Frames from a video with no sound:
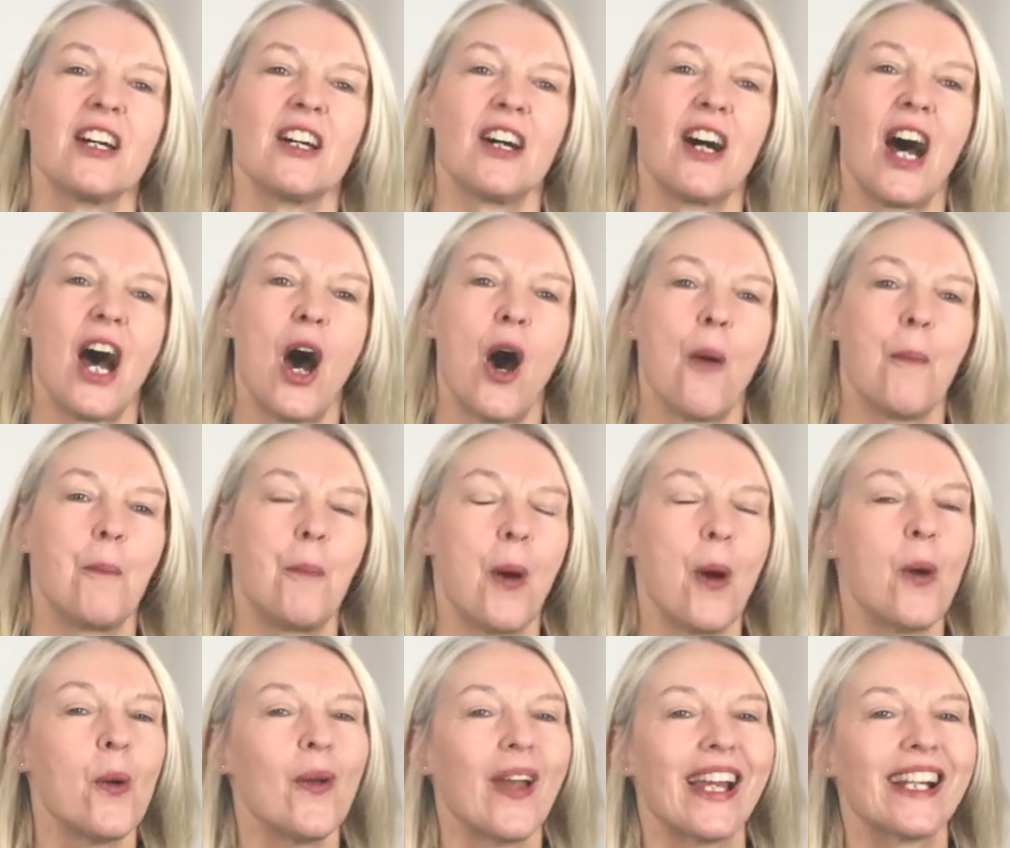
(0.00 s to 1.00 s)
our
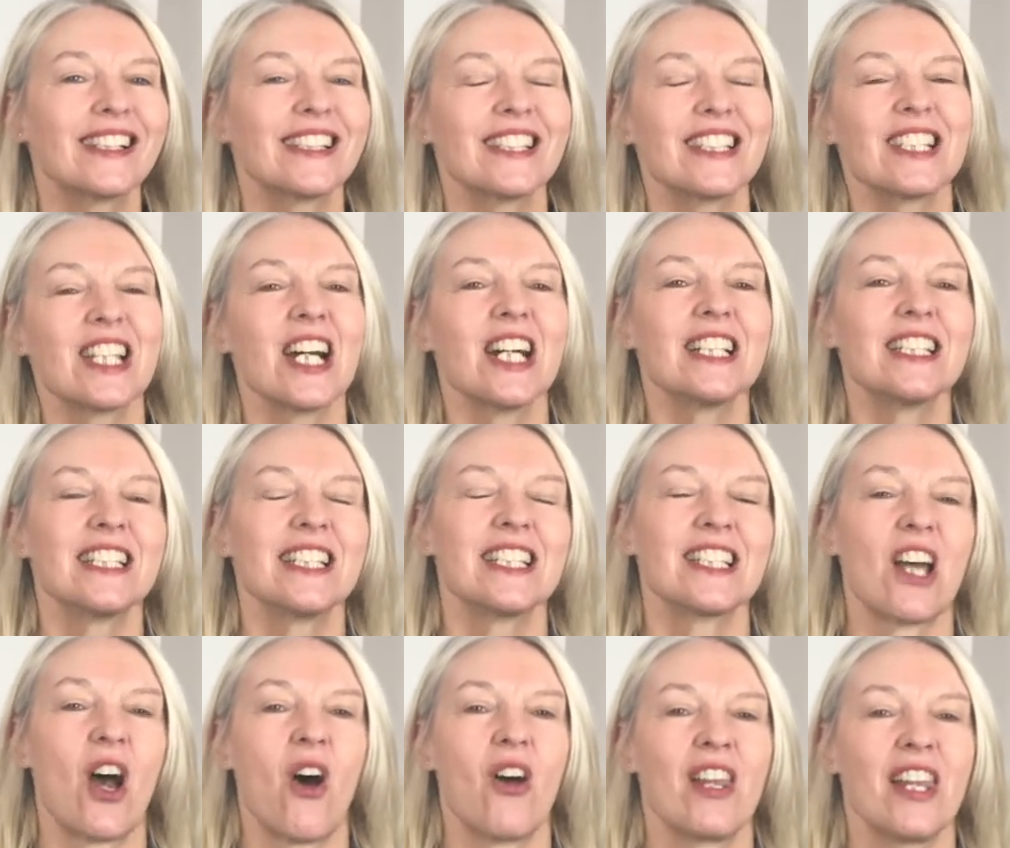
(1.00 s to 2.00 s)
bow exercises,
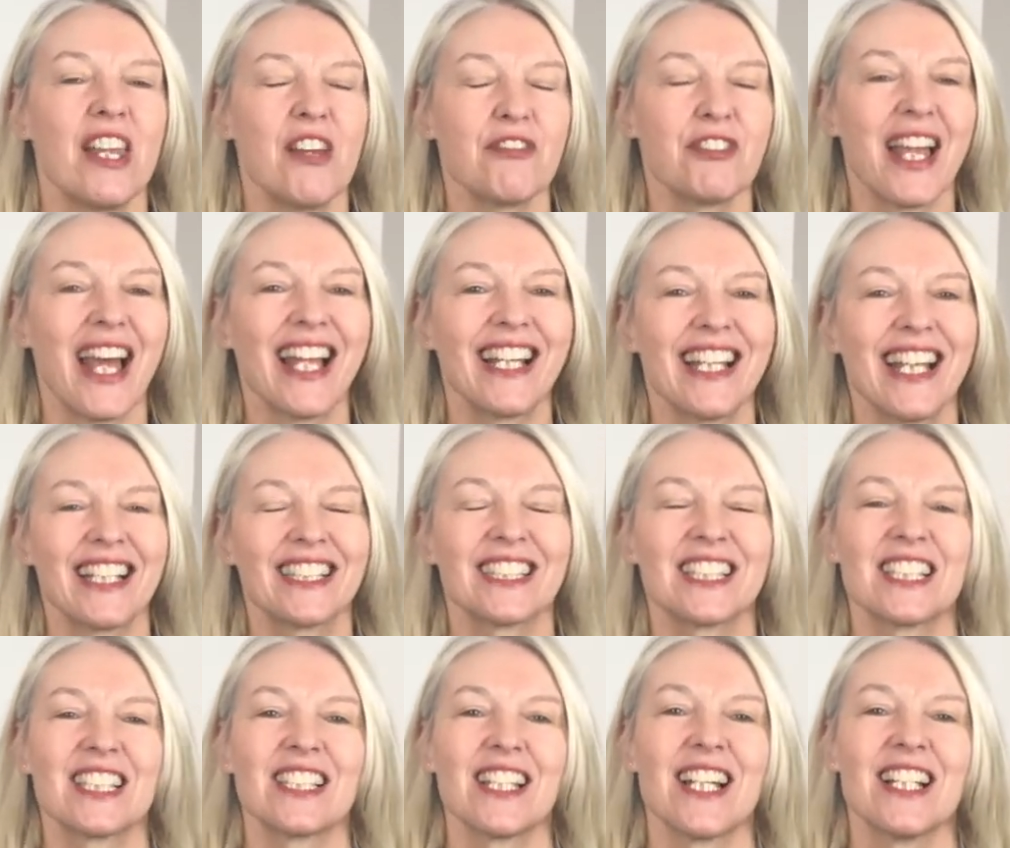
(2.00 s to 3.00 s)
our left hand
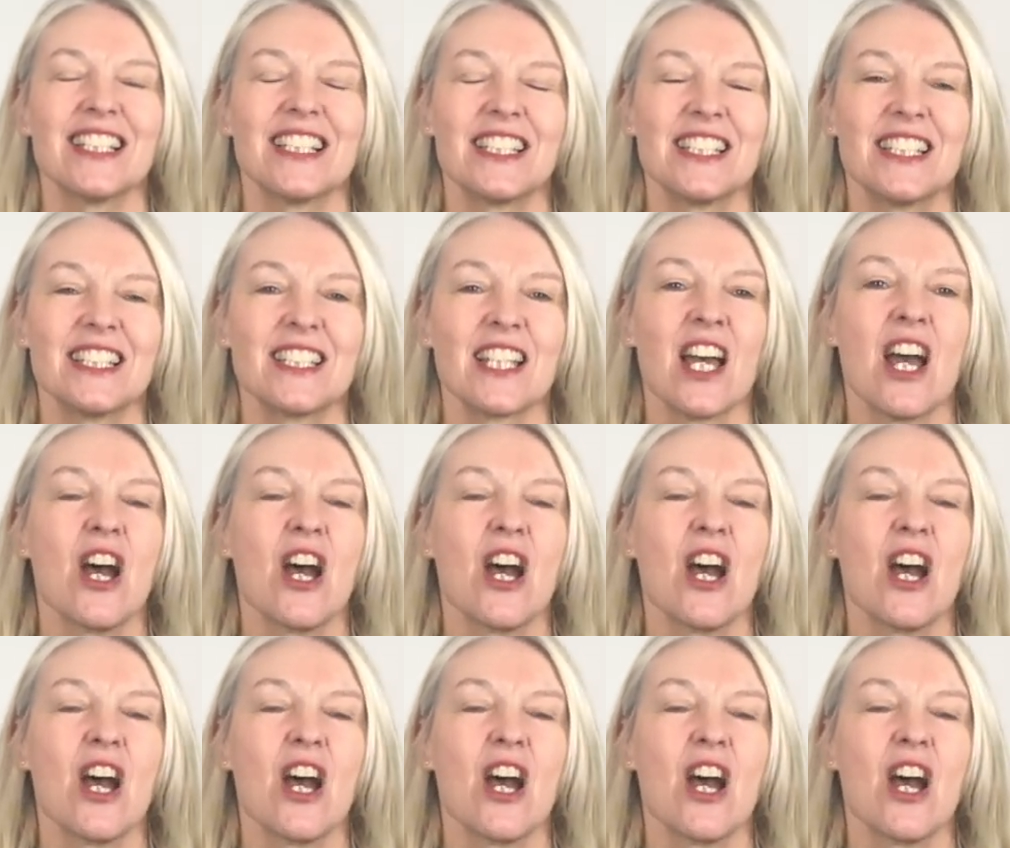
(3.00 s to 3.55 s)
exercises.